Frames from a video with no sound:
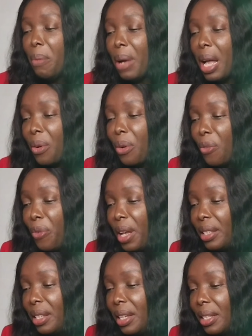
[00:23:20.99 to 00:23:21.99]

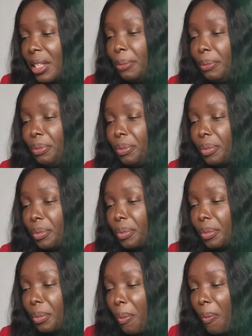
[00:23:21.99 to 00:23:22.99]
Macrophages
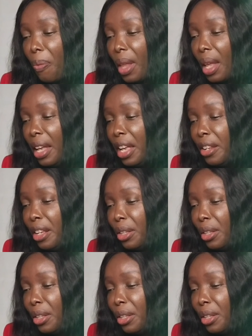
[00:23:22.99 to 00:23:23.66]
in